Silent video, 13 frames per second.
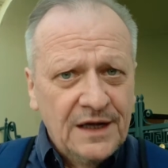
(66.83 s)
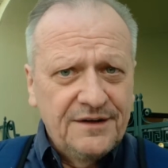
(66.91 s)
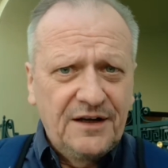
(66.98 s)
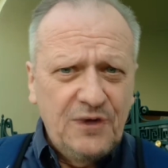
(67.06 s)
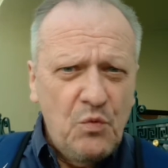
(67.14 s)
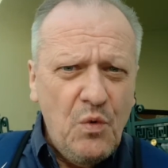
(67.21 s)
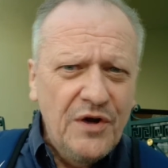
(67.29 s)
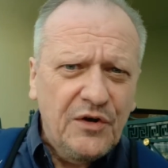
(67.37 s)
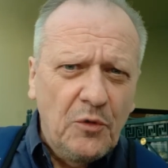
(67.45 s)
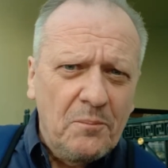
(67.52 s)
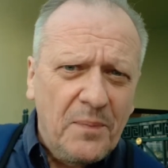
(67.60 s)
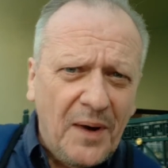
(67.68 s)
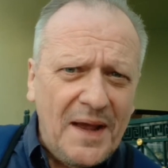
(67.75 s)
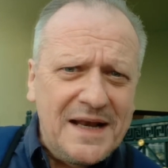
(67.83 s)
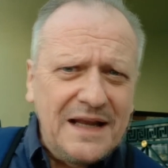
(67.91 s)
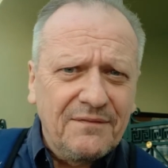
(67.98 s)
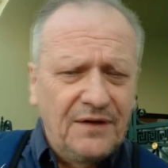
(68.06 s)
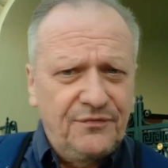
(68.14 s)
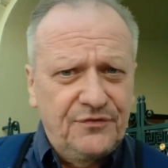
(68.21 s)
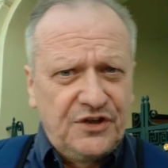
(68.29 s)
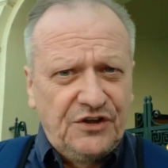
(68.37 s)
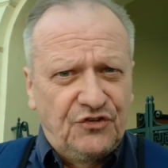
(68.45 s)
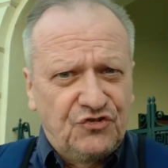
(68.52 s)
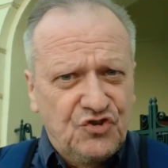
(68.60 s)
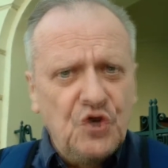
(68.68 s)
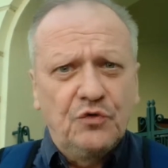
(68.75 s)
Now, they weren't complaining that the
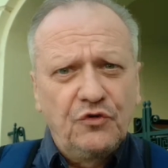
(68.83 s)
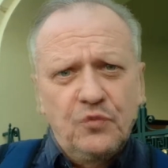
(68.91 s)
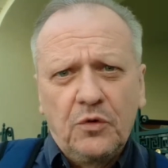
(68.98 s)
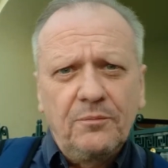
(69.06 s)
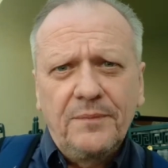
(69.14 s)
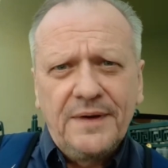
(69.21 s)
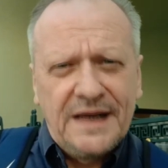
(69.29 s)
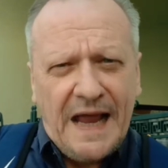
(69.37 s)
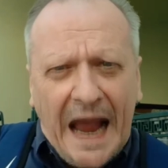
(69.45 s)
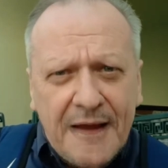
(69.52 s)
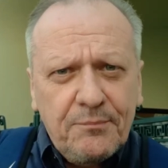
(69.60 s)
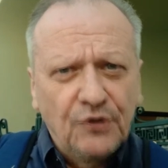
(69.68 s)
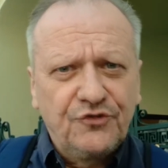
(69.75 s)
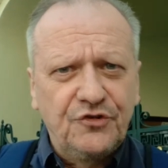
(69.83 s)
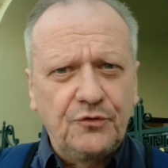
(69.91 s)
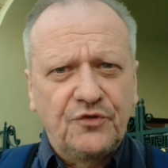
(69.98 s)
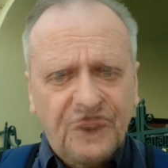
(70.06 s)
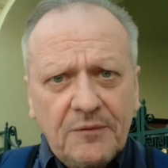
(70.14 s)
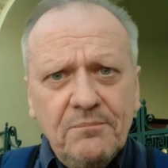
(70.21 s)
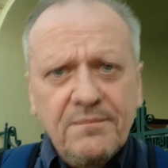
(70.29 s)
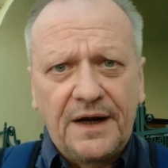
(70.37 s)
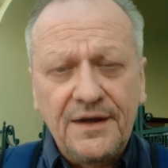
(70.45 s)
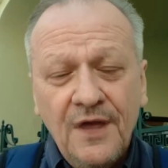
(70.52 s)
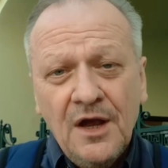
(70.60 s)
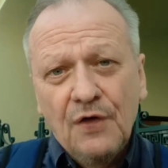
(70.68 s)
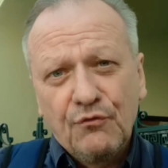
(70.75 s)
students wouldn't be able to
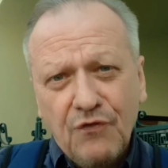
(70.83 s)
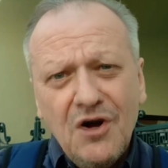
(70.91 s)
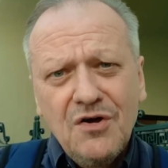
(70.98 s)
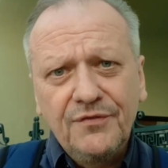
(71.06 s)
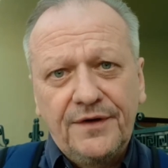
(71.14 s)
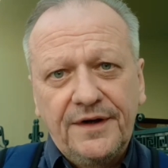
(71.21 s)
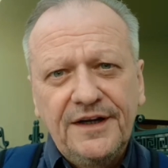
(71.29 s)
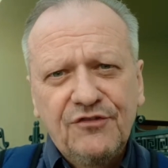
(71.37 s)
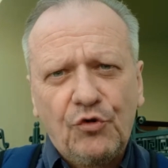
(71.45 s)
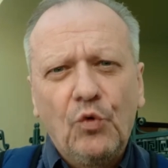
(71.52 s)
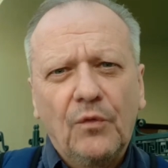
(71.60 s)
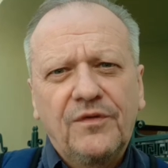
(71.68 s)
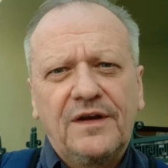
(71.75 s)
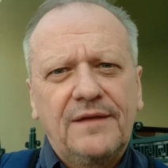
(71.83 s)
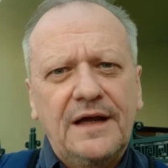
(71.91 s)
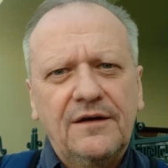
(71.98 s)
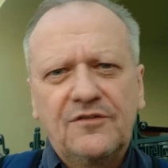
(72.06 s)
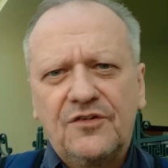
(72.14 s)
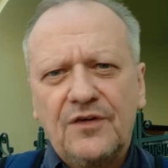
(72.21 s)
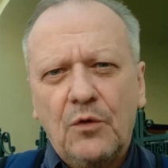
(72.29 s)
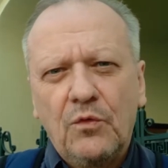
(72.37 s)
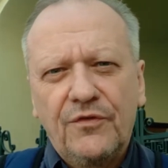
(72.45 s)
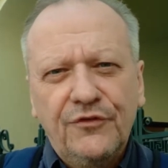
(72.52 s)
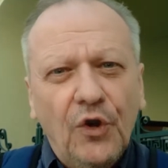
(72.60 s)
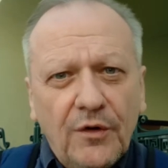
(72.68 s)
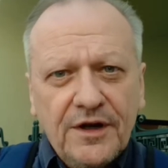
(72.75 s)
sunbathe, rather it's thought that
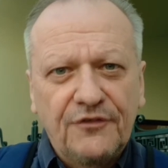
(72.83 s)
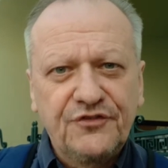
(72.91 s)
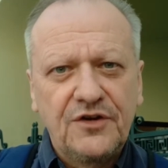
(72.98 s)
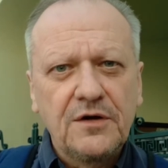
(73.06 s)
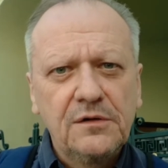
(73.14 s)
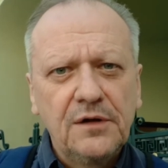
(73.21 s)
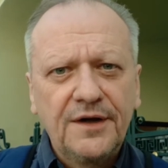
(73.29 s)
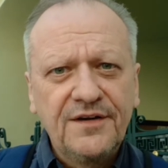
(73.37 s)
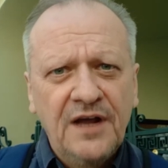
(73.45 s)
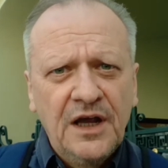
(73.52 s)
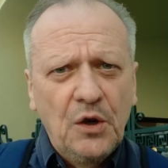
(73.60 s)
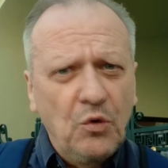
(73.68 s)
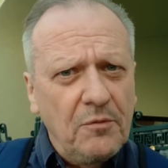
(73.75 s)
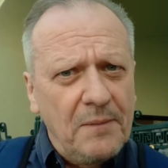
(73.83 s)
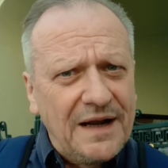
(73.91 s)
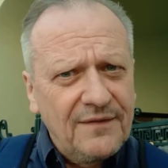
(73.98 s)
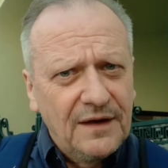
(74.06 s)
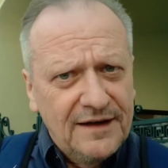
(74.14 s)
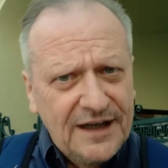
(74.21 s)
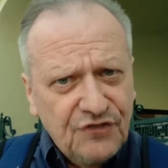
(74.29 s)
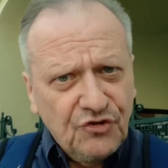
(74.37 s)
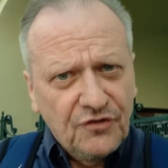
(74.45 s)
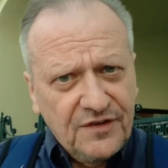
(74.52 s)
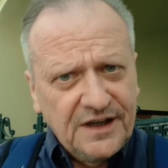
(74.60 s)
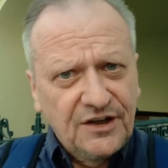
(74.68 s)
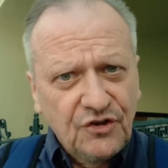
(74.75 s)
with not enough sunlight it would make the lecture
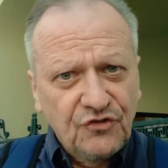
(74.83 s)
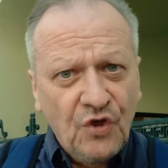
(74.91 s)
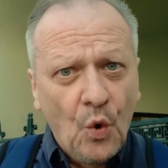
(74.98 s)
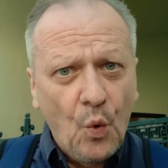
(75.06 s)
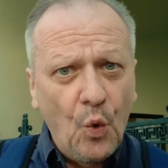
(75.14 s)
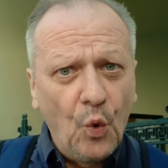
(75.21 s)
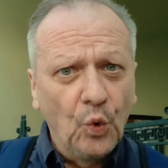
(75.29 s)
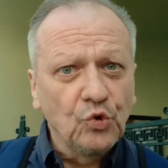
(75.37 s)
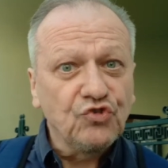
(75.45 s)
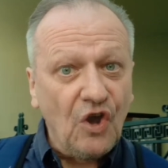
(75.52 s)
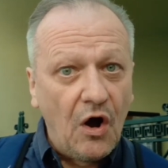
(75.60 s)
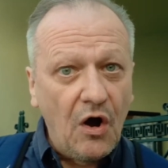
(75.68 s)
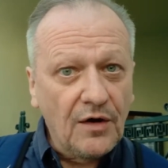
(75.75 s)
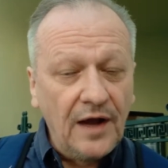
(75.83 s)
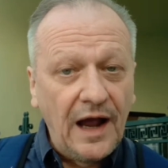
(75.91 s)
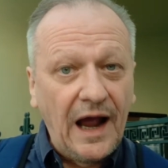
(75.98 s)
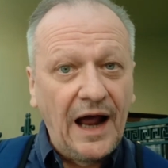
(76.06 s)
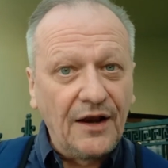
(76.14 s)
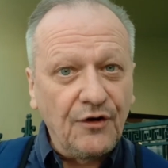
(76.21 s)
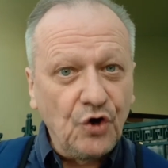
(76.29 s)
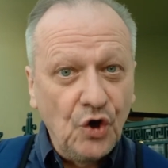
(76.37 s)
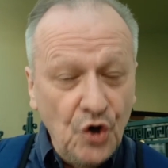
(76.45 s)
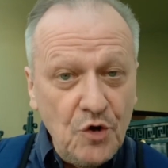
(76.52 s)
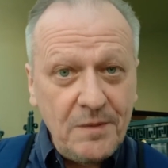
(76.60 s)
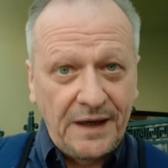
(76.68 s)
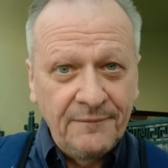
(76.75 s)
theatres all dark and
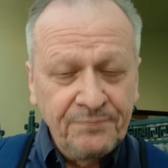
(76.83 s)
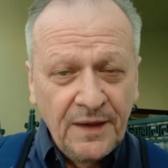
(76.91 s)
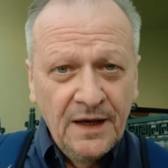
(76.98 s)
gloomy.